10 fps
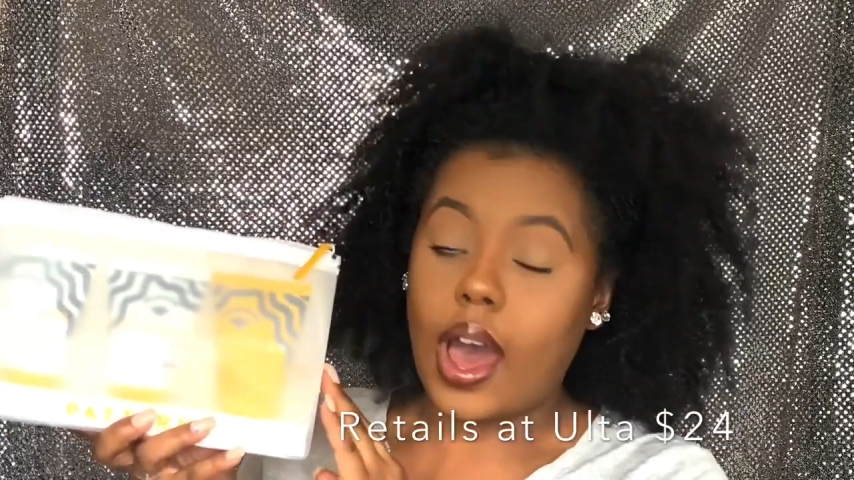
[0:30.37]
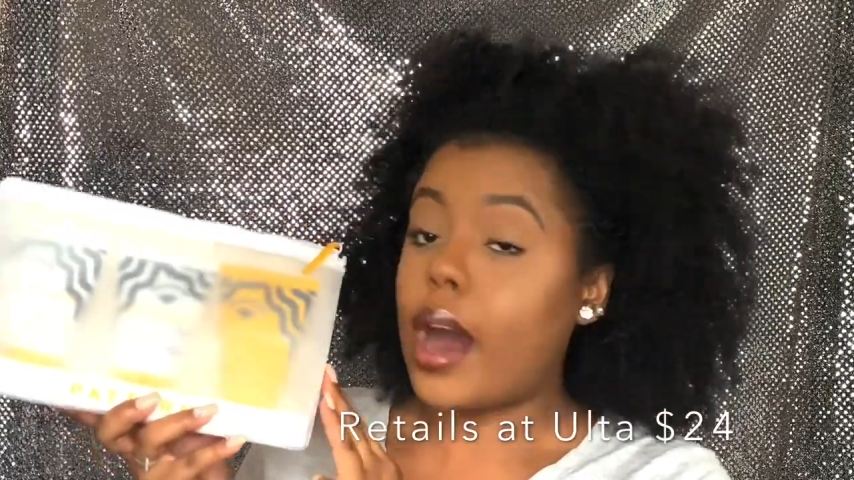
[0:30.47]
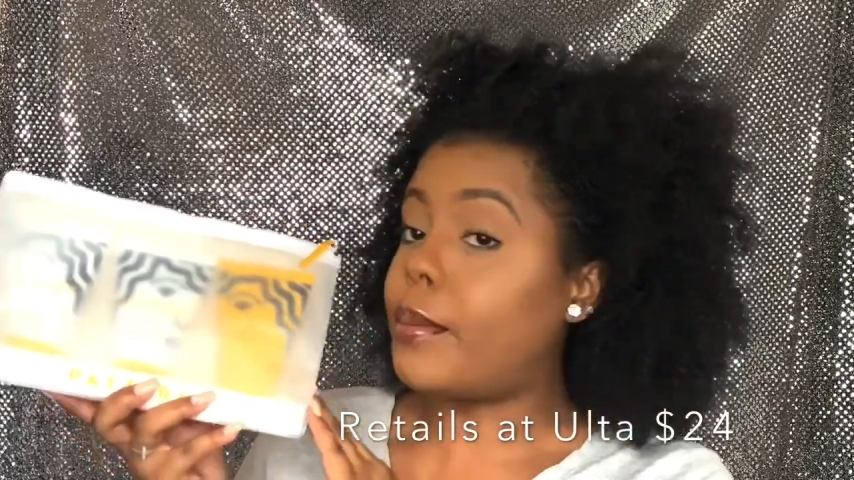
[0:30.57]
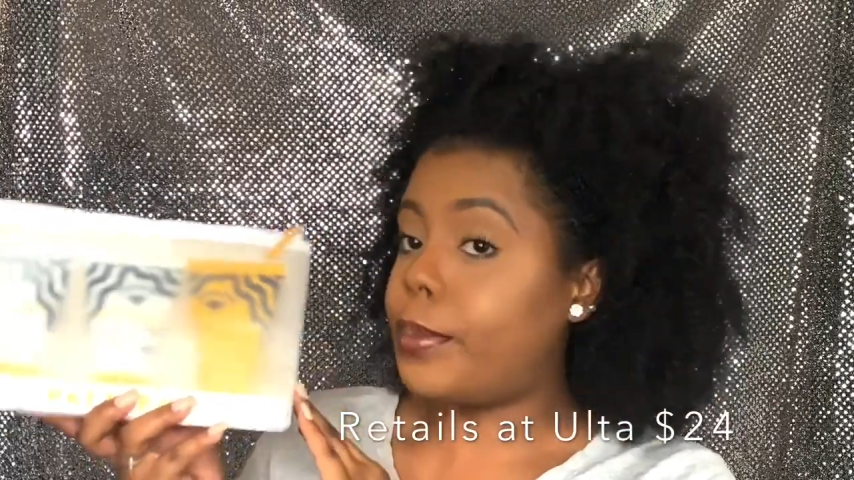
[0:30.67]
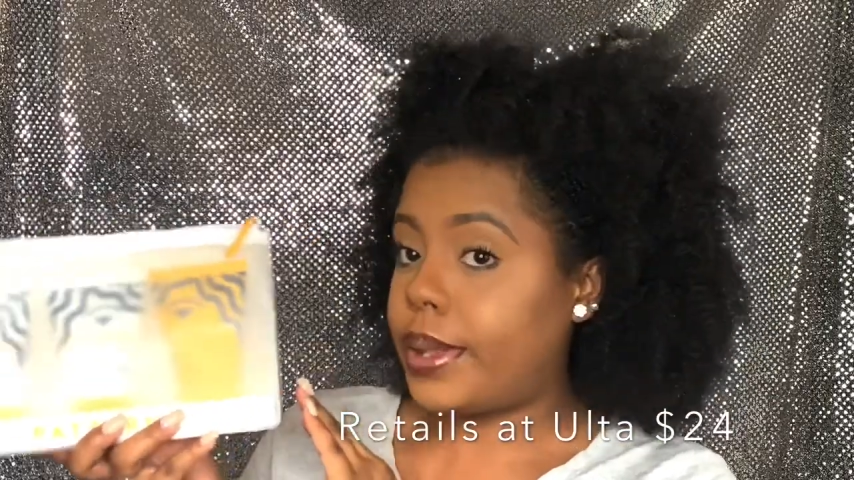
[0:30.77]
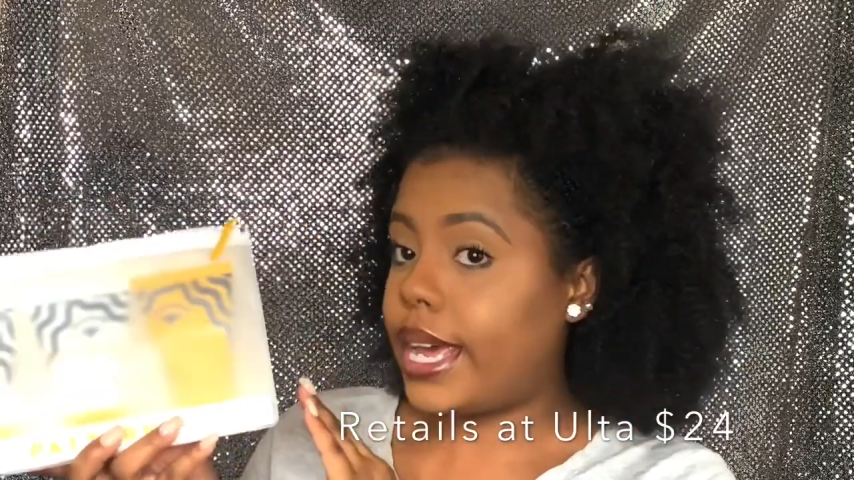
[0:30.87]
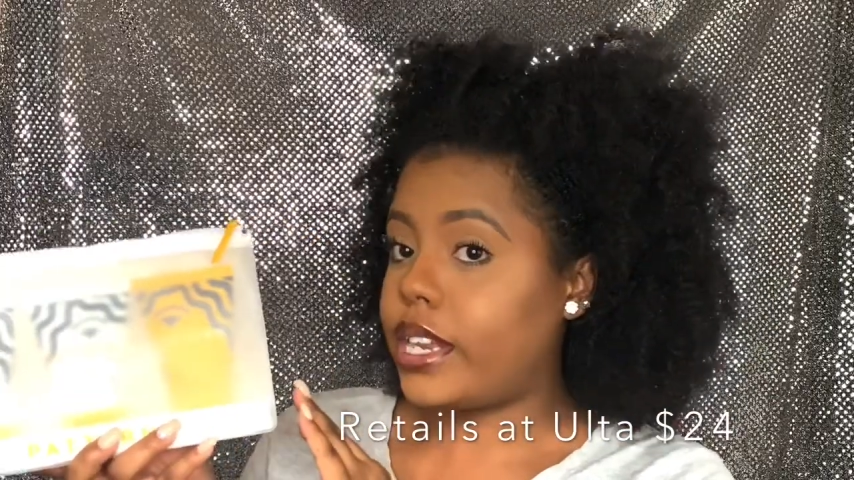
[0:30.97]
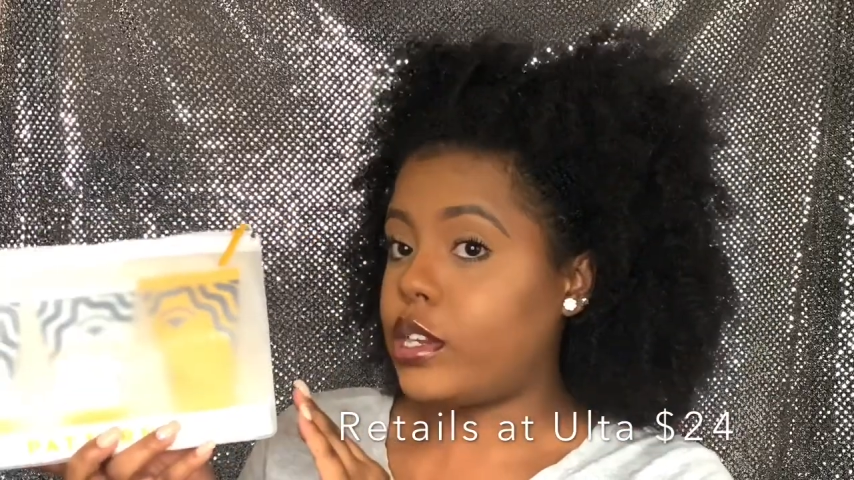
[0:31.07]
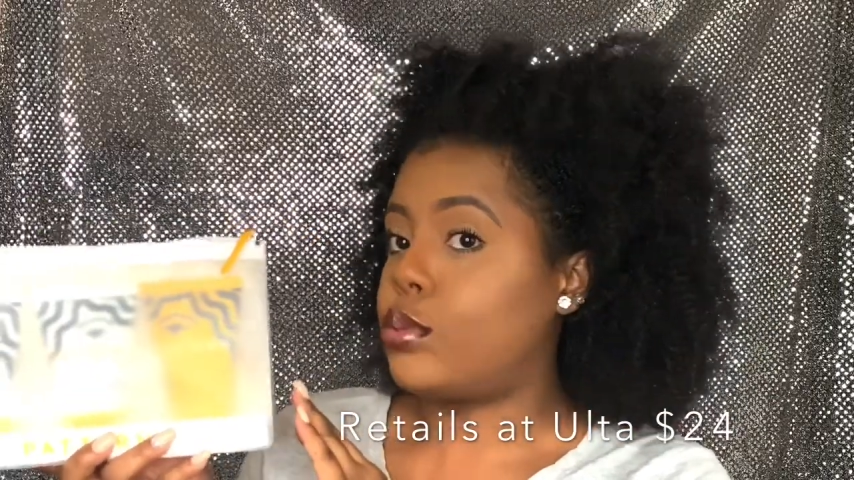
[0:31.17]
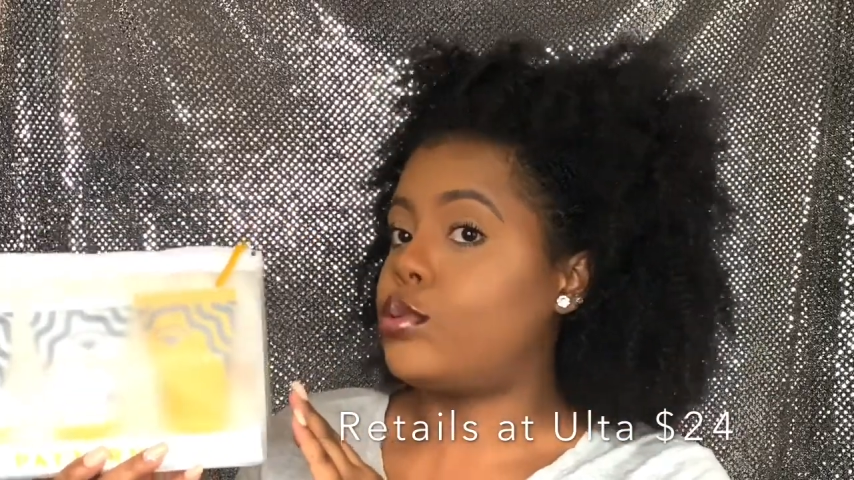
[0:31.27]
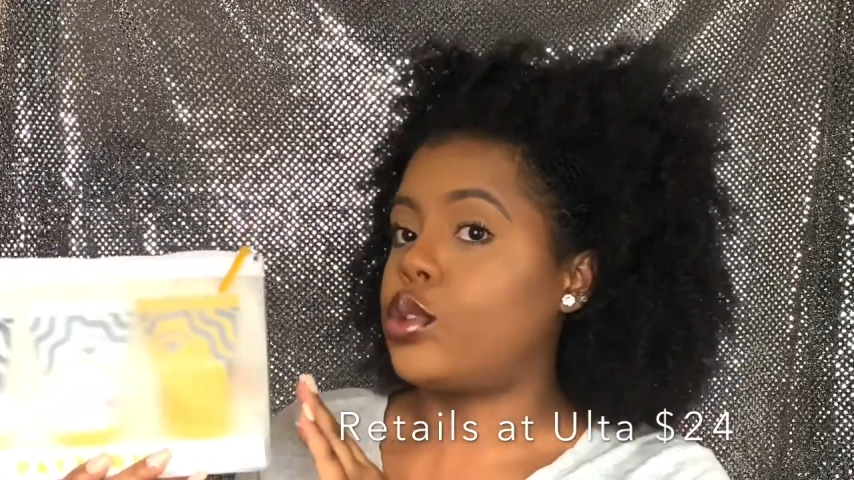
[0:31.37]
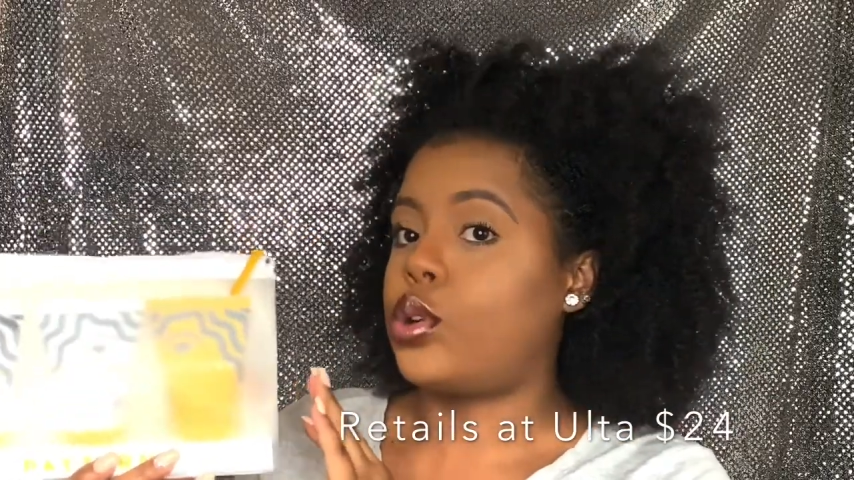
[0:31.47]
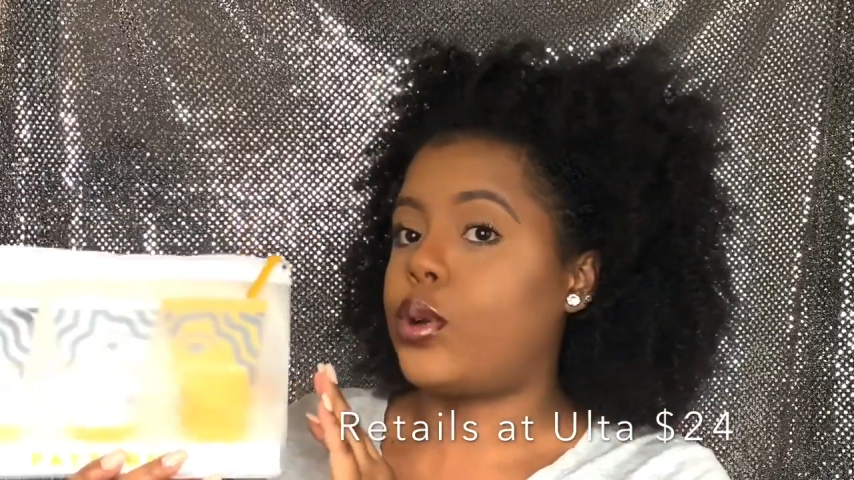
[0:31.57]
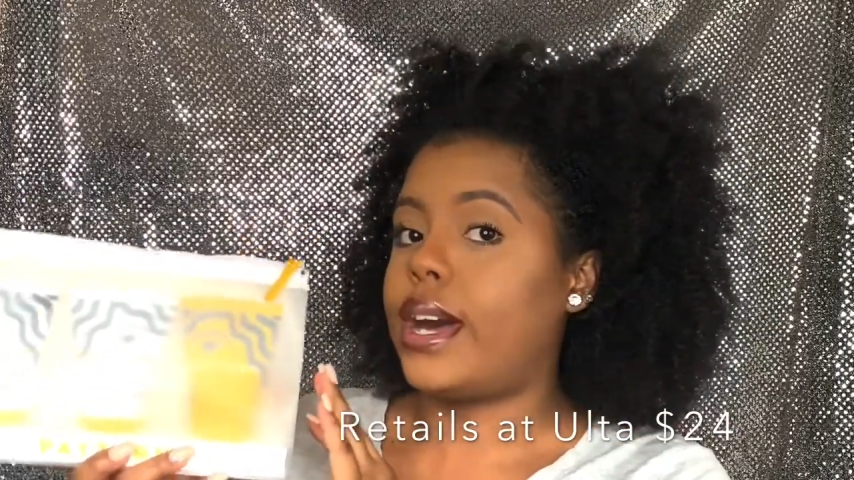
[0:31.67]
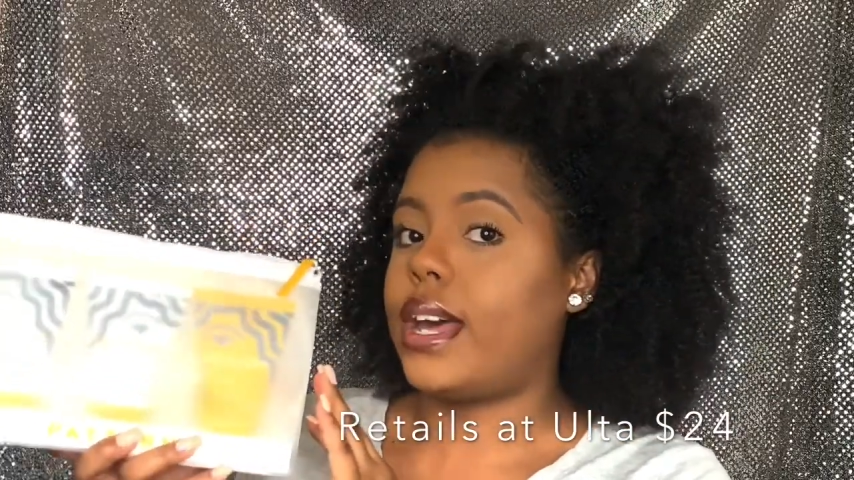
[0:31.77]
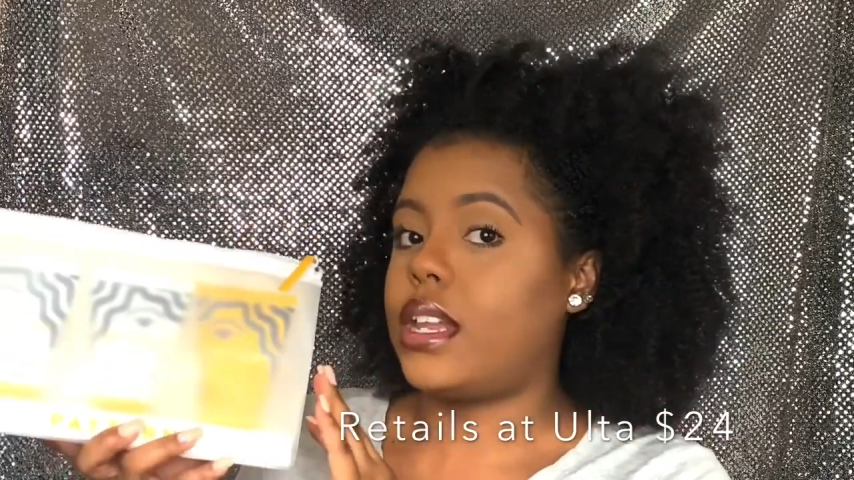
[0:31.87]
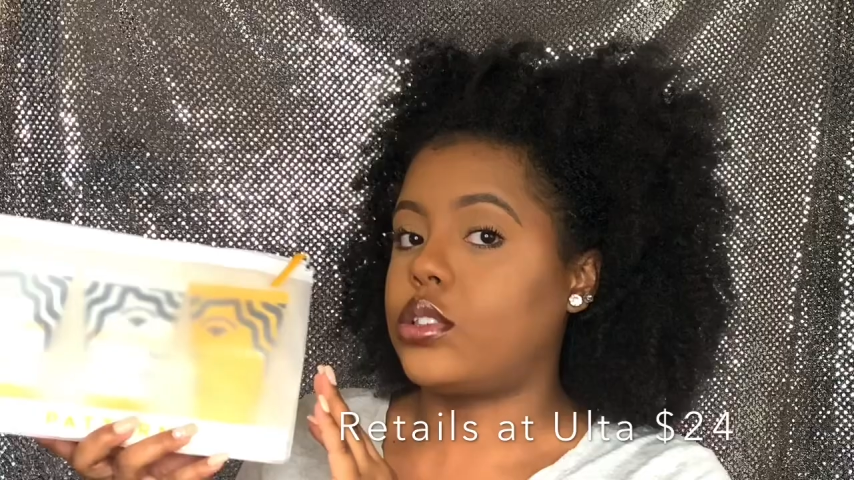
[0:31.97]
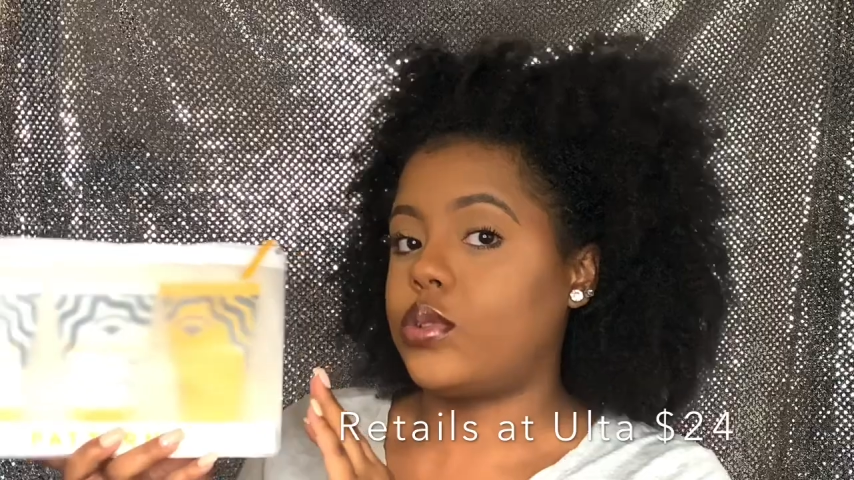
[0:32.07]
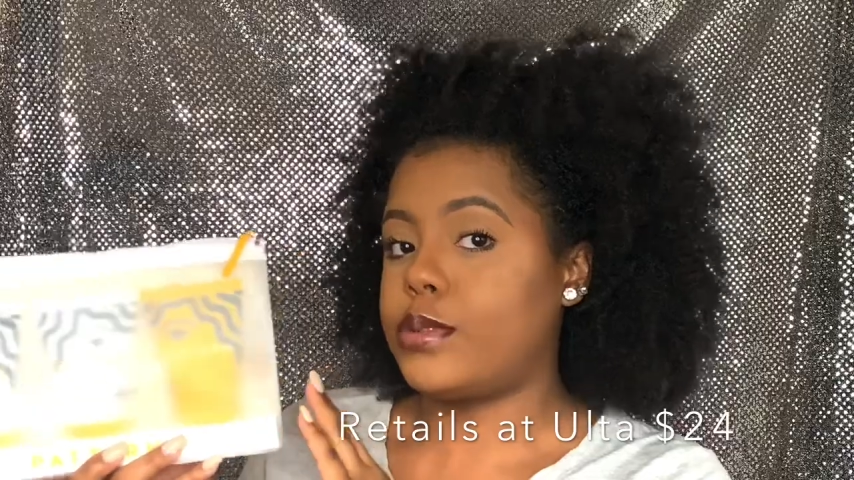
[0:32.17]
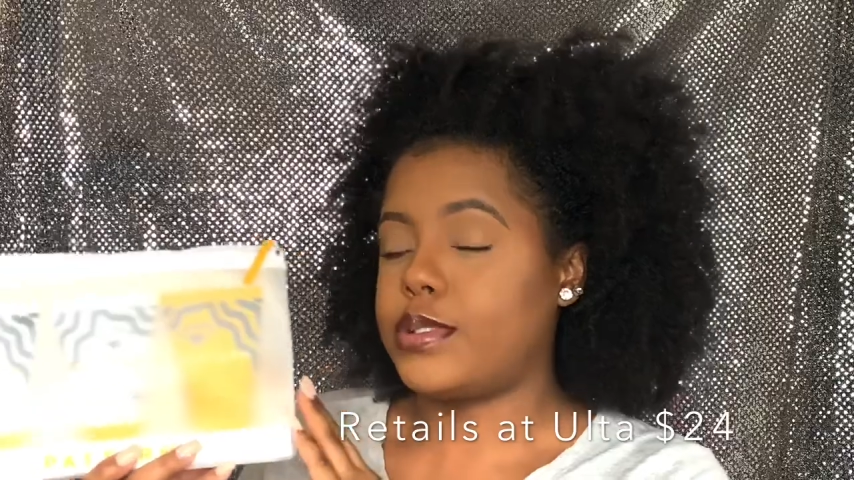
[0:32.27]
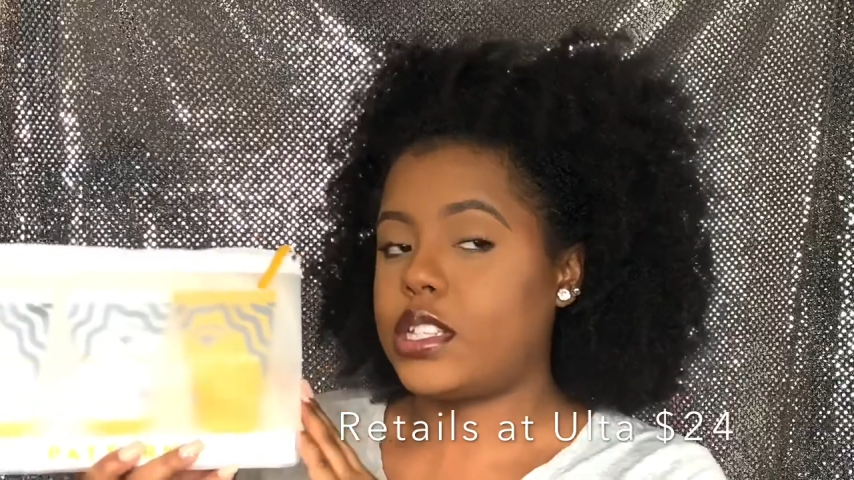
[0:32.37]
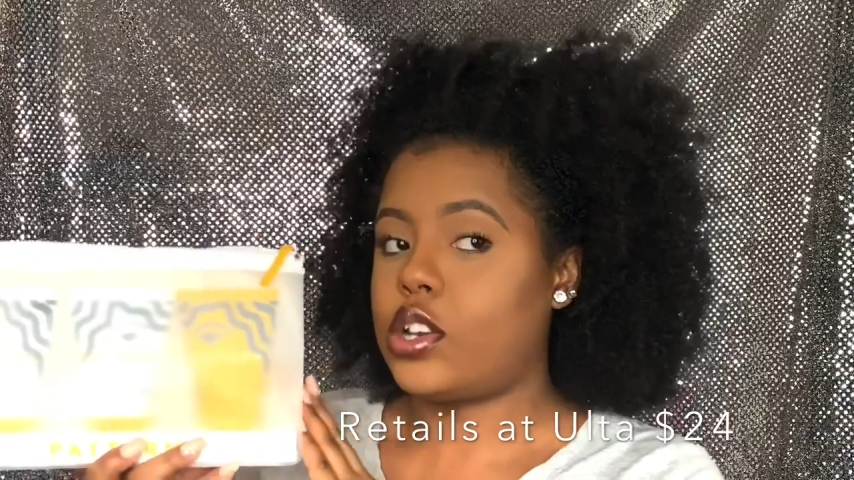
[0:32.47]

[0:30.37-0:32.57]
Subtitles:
I'm a platinum, so I had a 20%